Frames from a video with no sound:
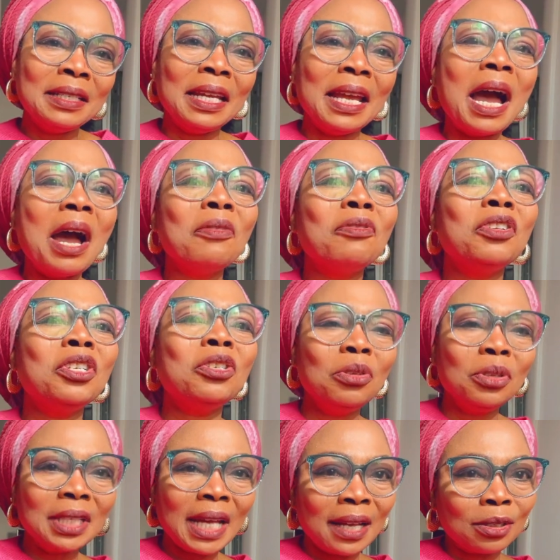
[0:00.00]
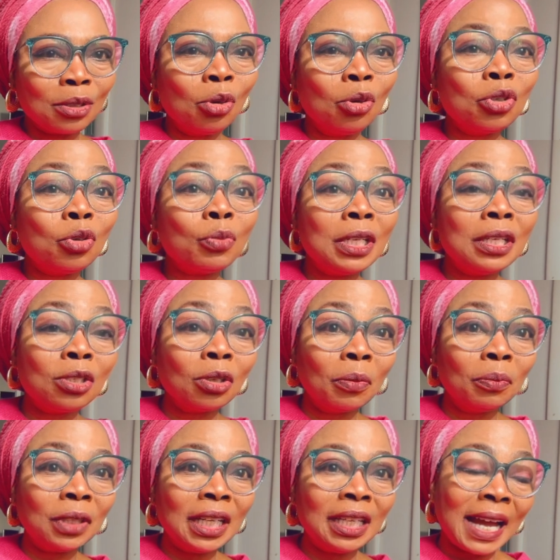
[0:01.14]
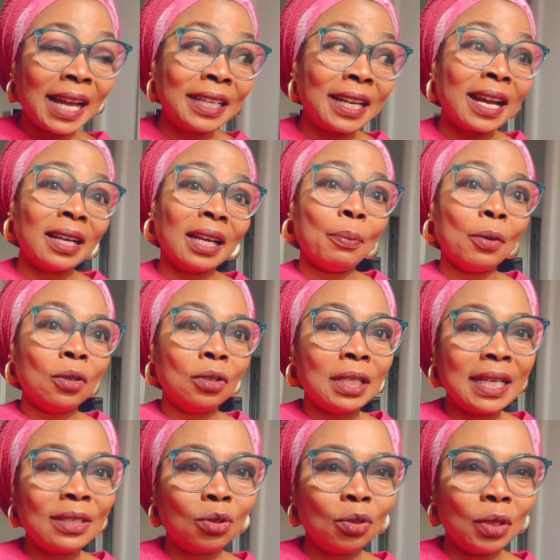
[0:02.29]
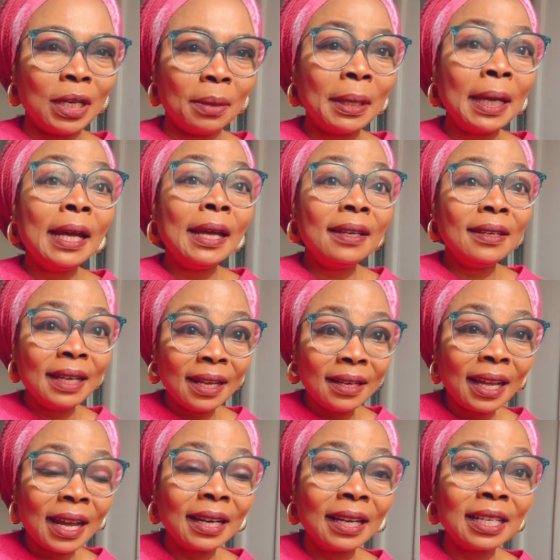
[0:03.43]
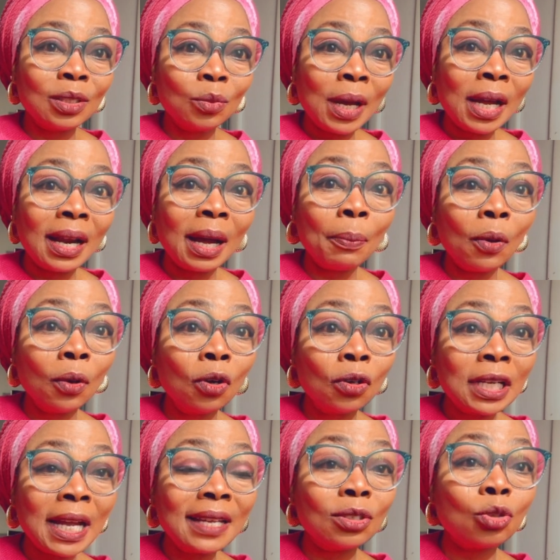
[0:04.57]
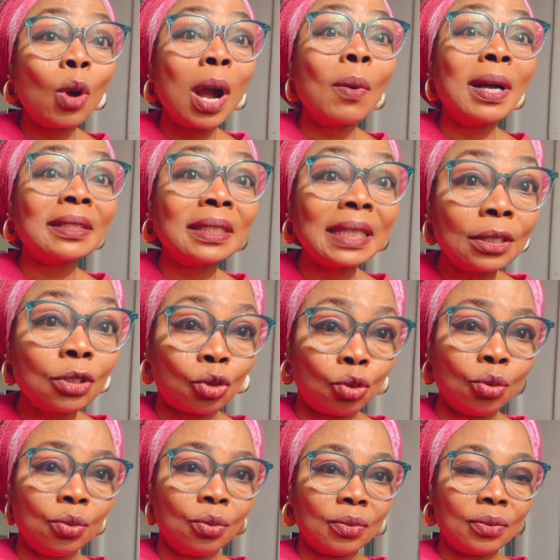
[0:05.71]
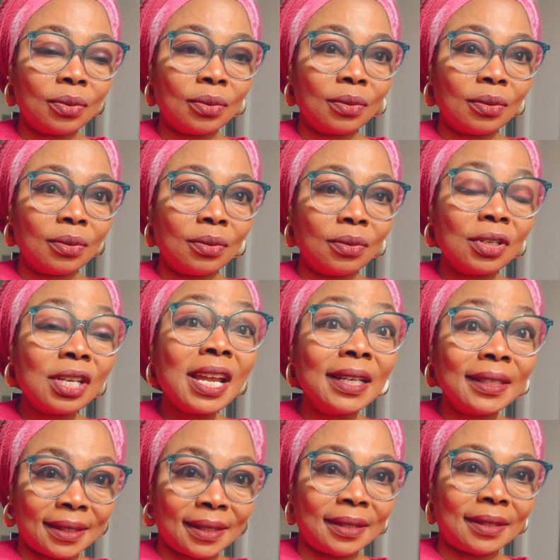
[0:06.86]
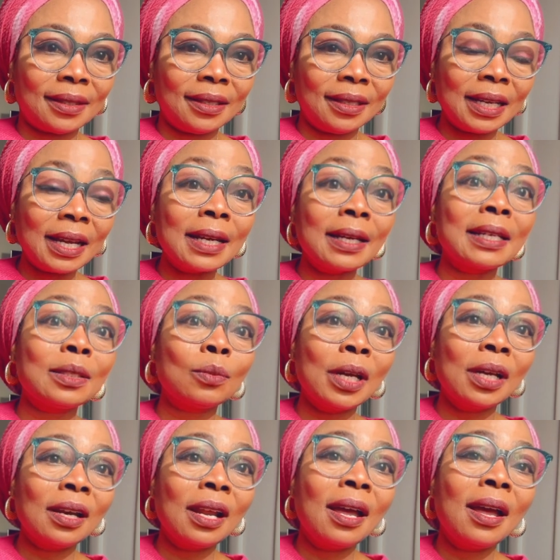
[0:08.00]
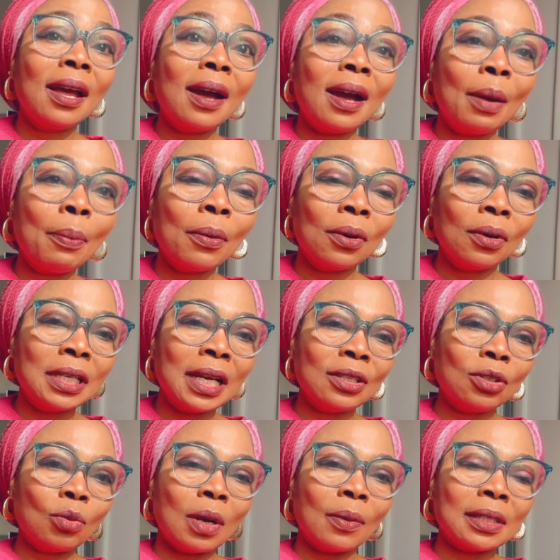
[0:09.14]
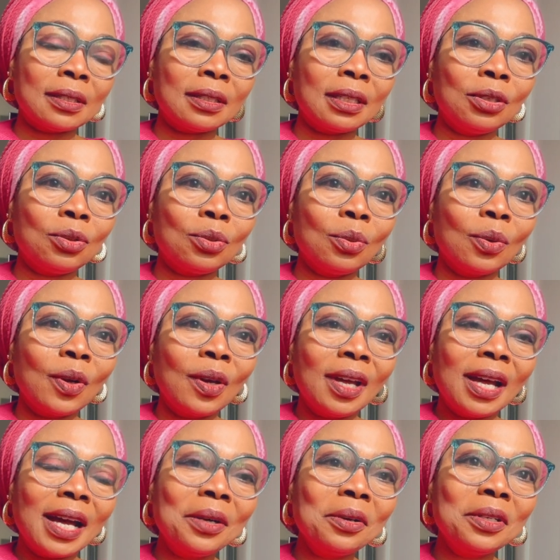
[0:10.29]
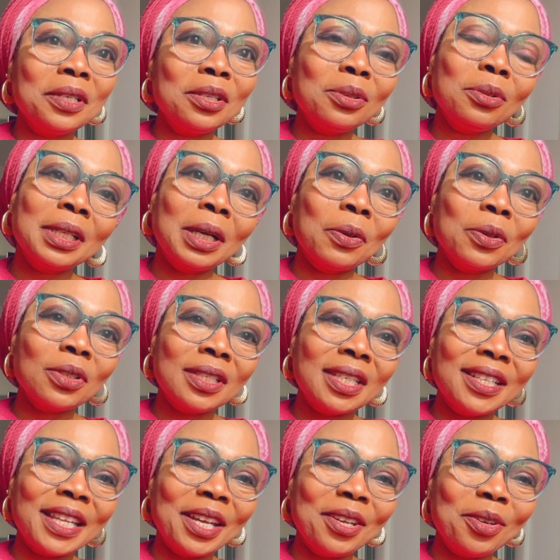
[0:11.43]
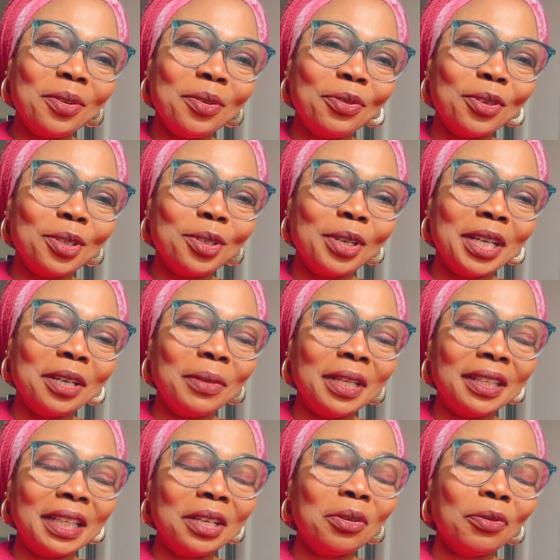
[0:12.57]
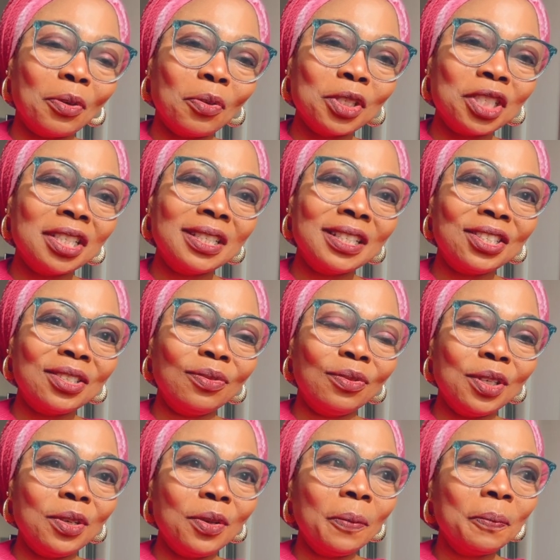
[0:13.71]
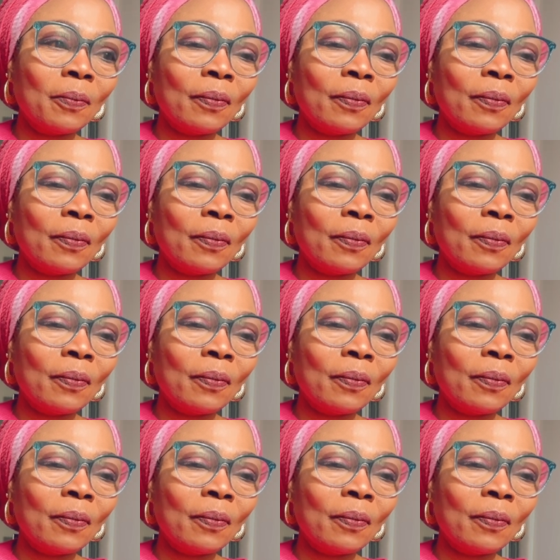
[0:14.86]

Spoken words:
have issues as old kids something, and he can apologize to them, then he can as well apologize to our set too. Yes, he can as well apologize to our set too. And on this note, I want to say thank you for joining me. Thank you for watching this video.